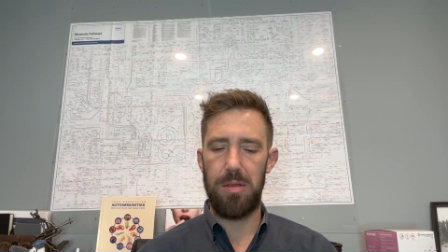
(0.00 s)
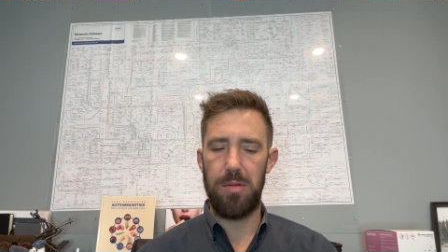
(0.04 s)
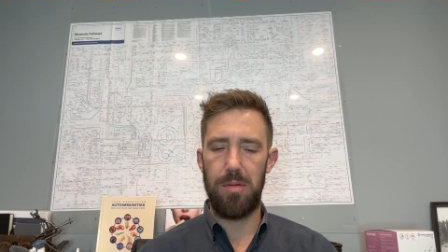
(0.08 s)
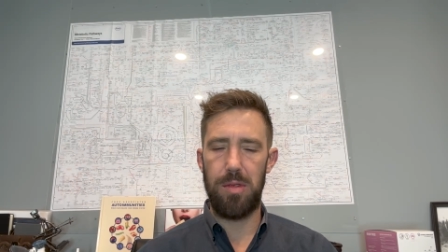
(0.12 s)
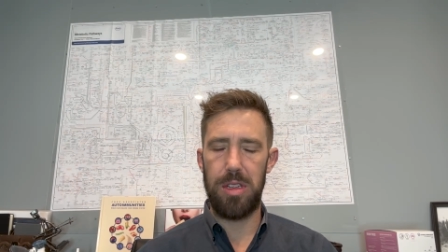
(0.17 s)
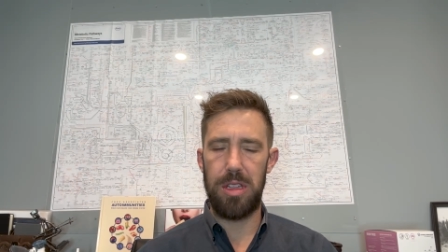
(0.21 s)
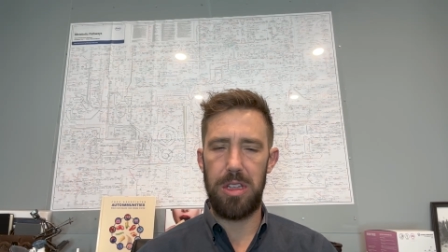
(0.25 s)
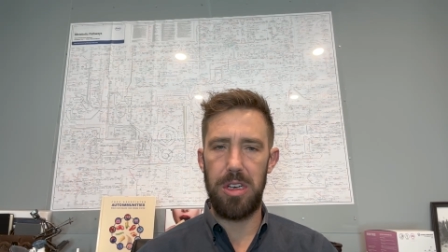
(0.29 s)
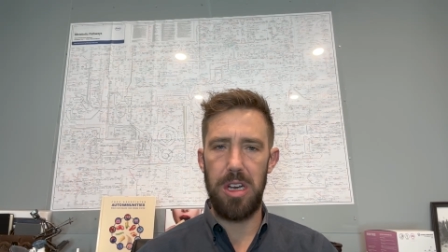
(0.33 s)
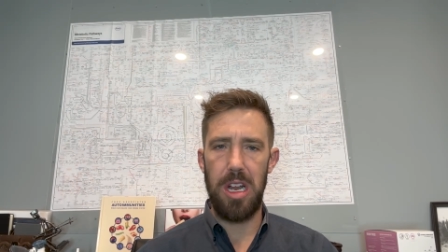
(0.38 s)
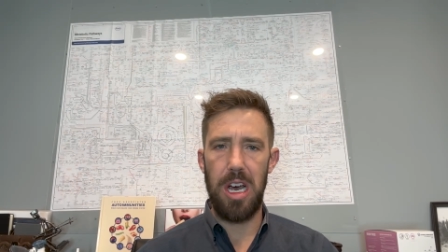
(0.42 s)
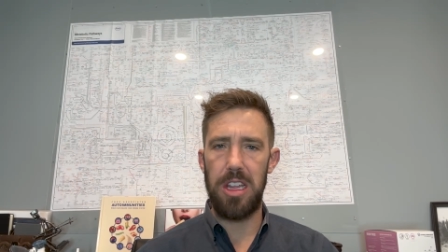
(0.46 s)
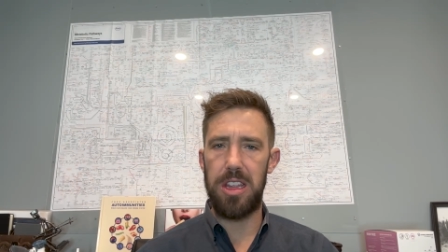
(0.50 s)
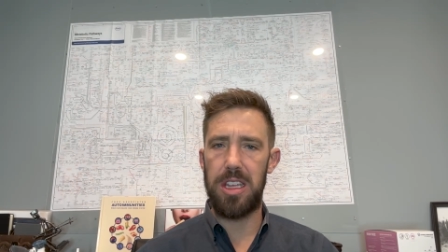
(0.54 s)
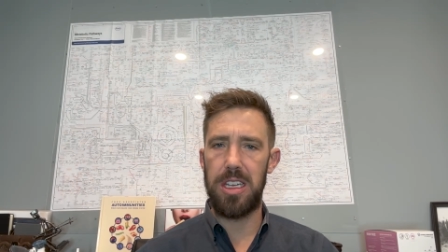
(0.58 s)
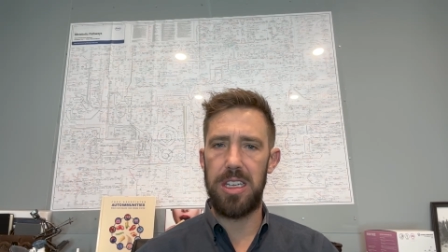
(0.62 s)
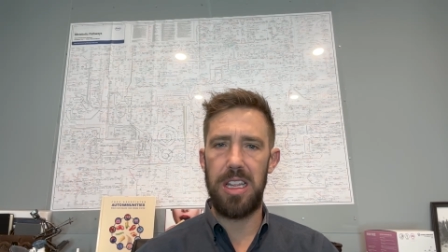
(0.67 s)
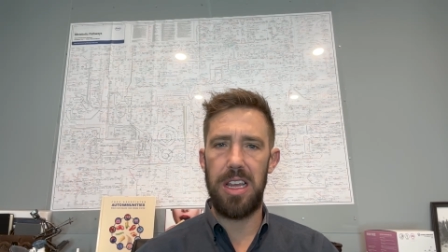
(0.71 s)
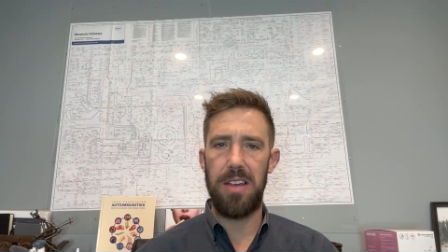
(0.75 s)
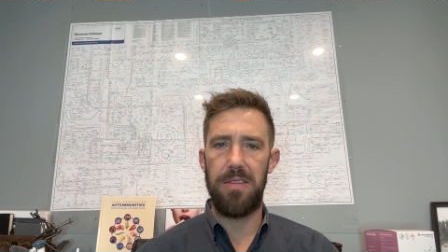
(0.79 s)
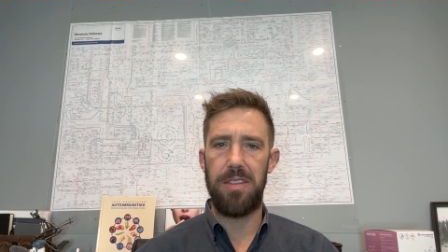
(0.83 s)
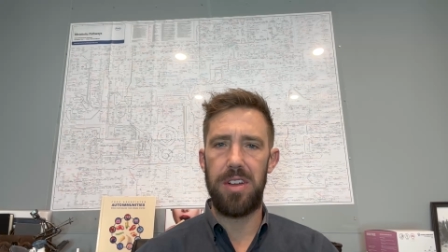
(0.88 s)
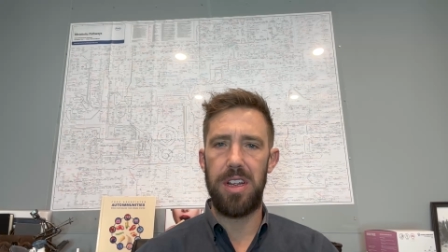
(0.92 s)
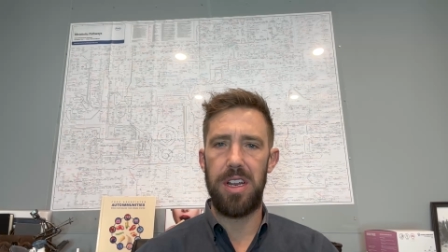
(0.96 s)
with nothing
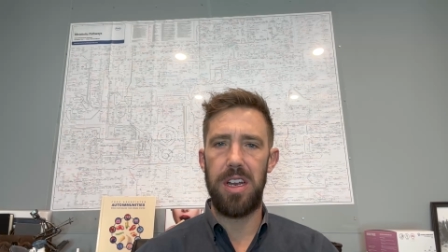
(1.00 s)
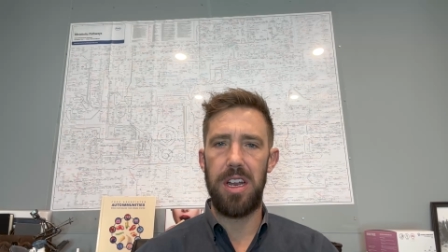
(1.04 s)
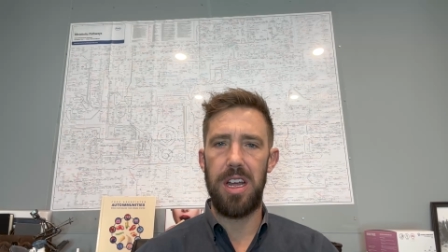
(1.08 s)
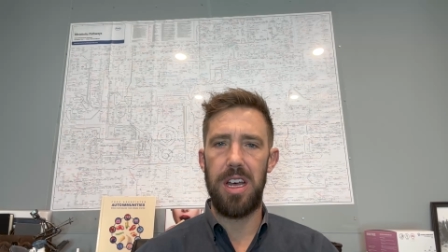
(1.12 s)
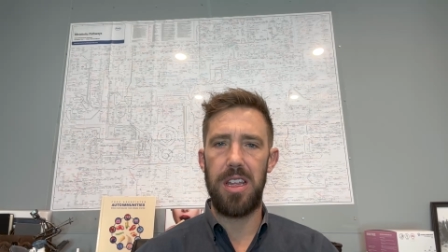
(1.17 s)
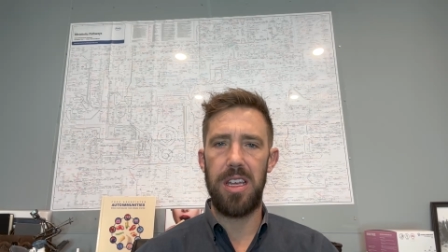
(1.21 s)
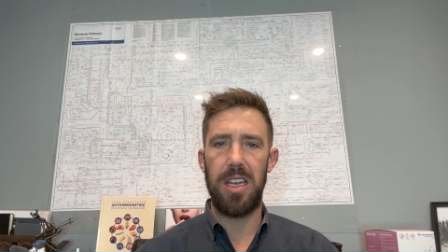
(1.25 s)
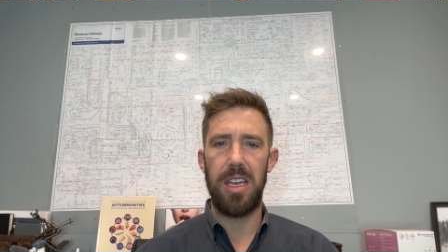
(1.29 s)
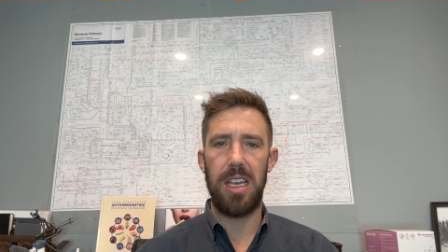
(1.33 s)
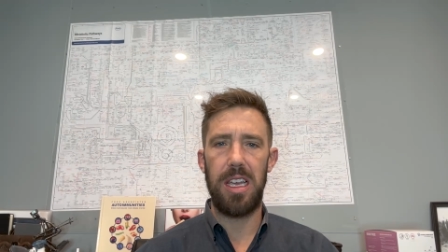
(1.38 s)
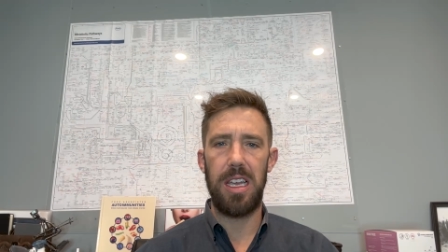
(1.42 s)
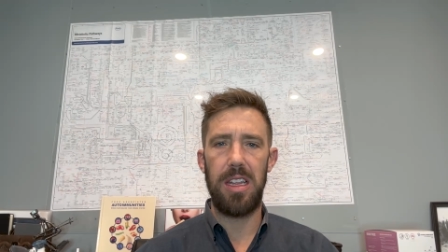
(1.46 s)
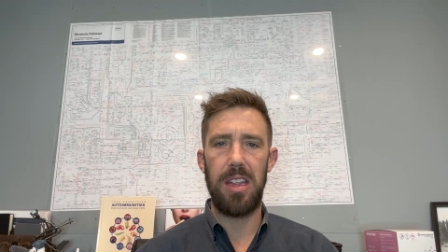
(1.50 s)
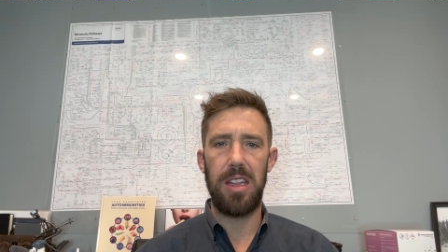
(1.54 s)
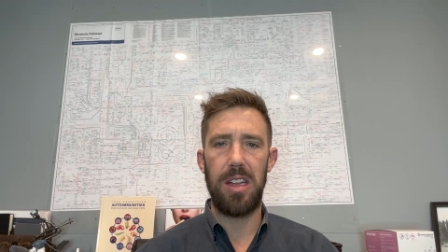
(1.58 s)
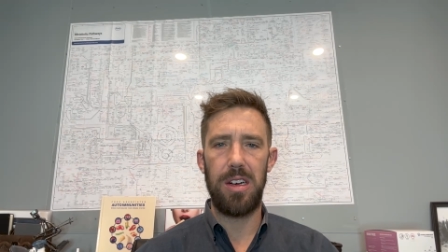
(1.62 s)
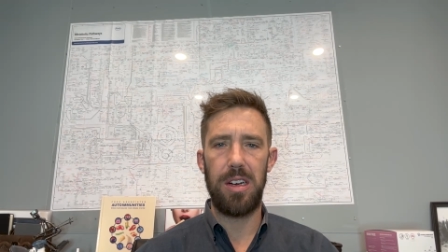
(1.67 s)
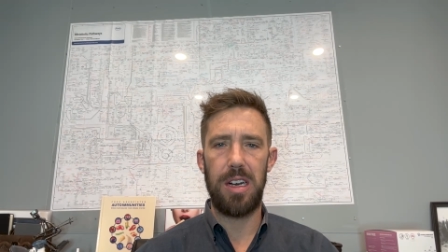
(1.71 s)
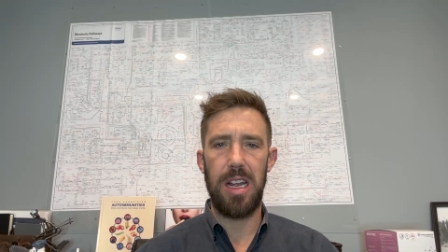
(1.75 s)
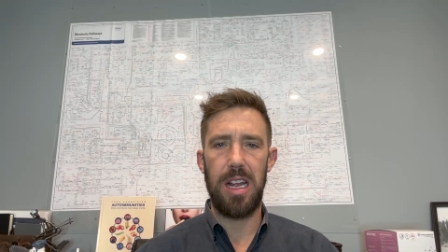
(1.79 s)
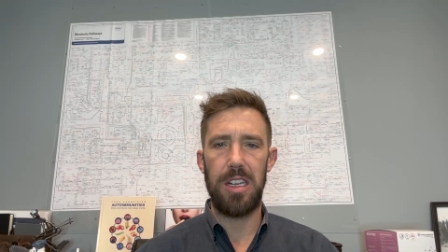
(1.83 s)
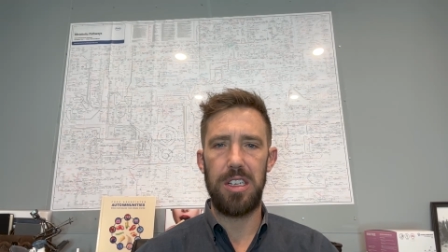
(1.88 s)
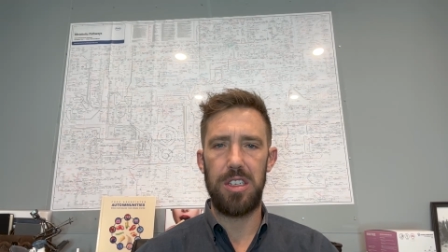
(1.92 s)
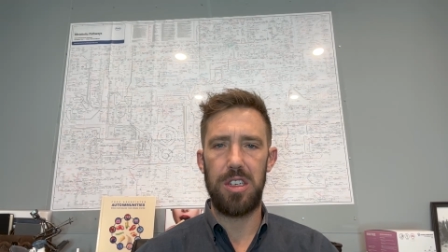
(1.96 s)
they've done nothing and they're
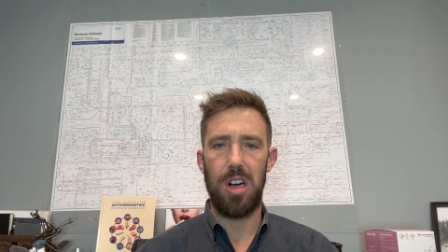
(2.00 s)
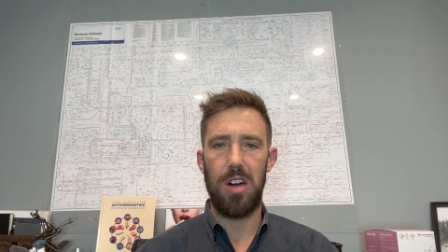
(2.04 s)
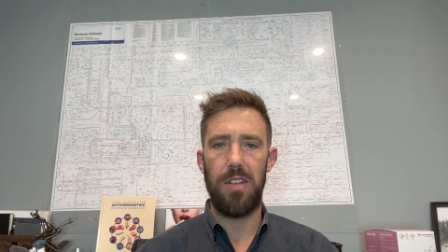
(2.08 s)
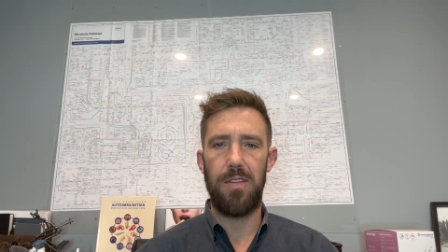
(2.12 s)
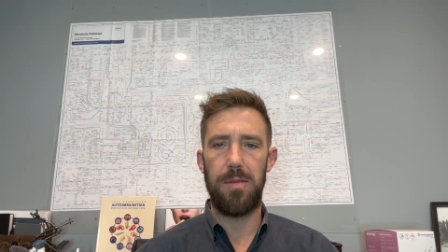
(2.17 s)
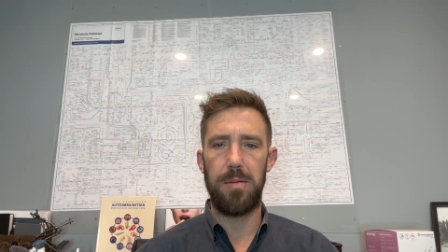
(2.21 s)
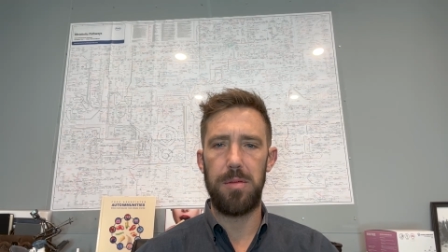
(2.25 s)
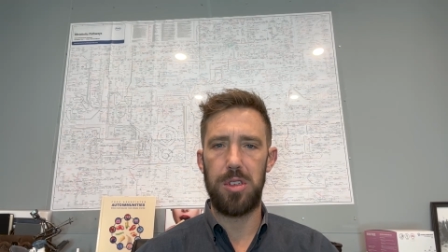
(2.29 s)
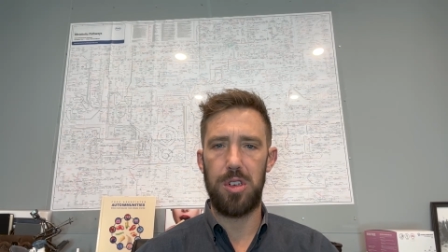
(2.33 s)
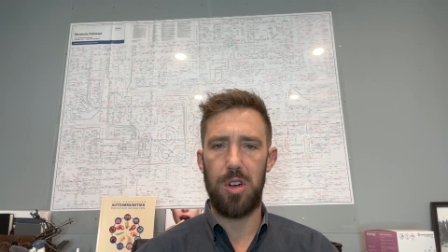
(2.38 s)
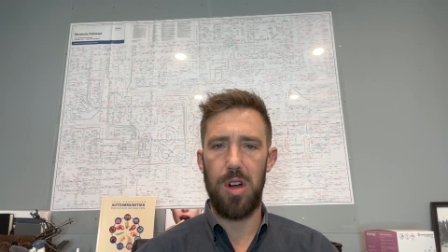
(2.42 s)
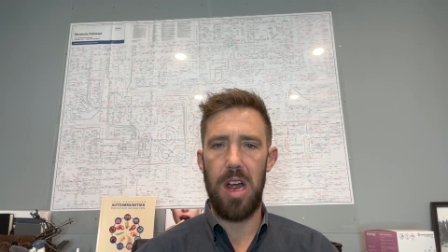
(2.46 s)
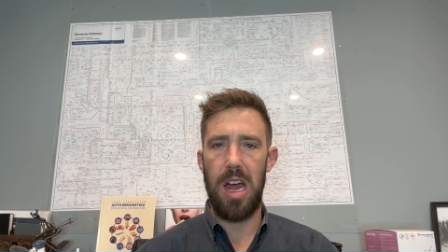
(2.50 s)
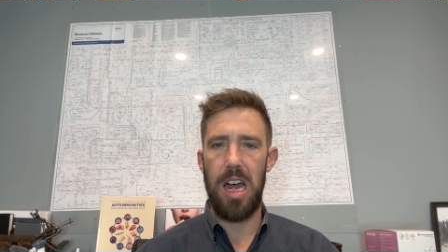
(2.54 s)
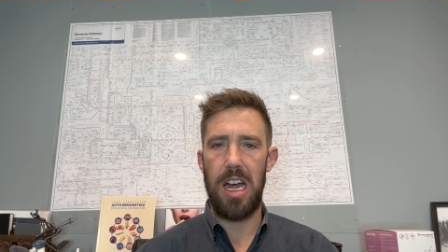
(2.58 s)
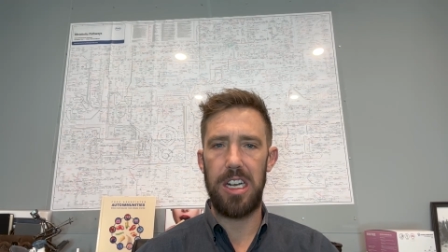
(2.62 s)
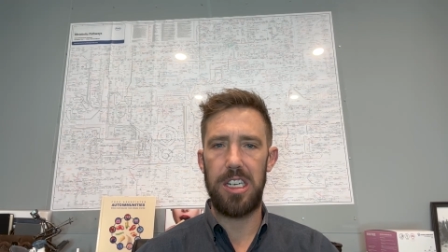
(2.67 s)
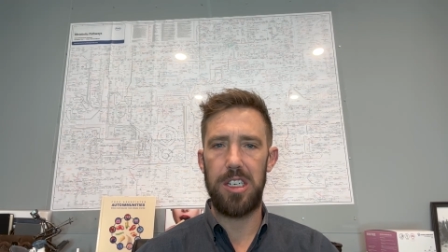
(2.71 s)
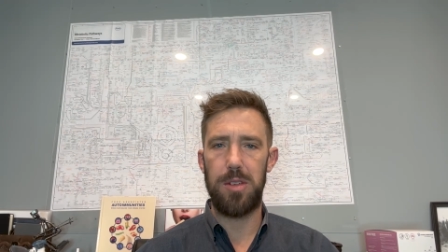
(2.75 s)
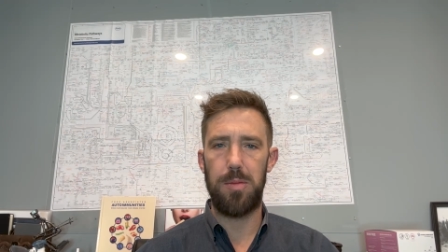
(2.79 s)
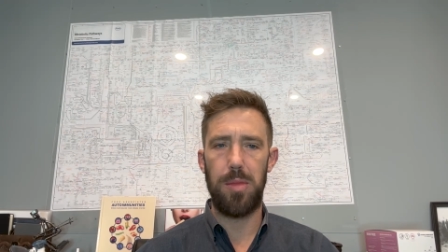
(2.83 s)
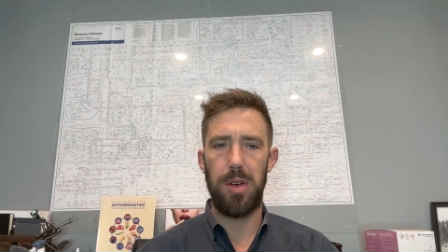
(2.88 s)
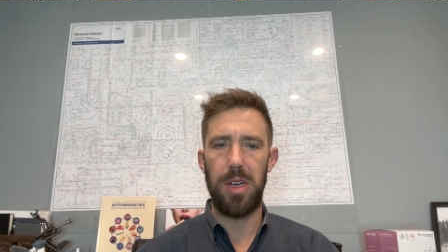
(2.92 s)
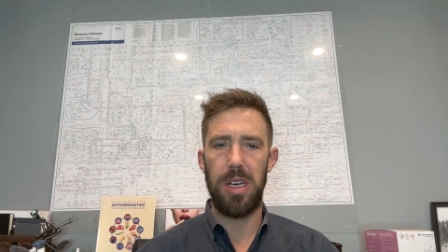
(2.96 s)
kind of started from
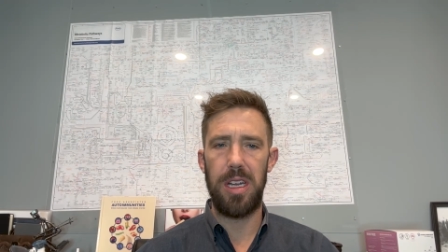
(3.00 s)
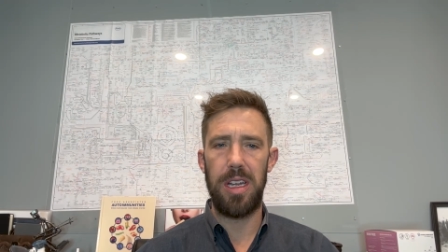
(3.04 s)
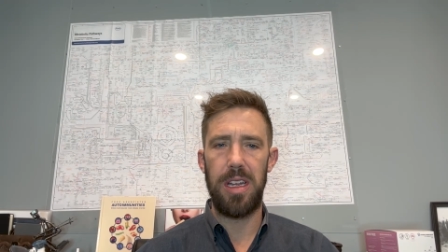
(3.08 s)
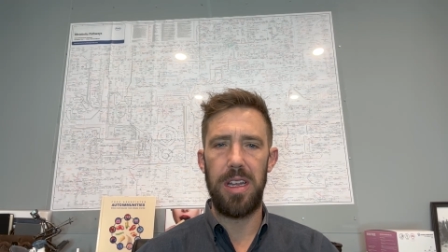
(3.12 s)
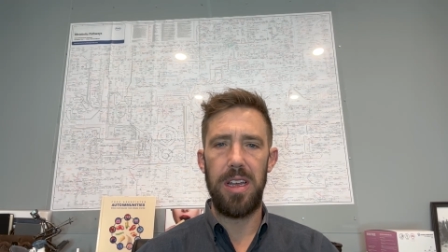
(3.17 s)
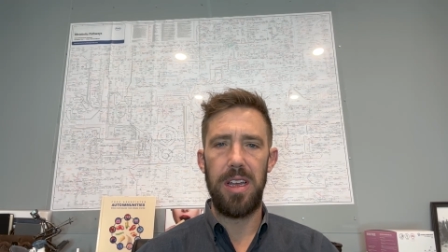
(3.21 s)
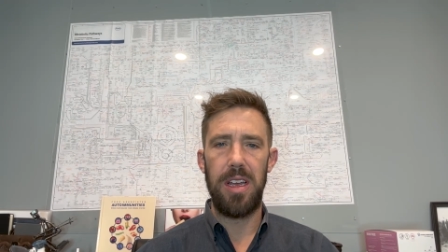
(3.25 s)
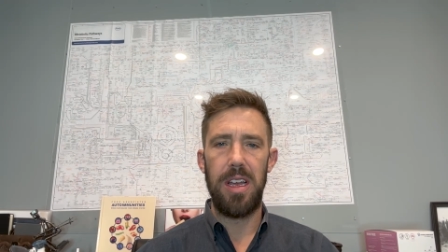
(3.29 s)
scratch but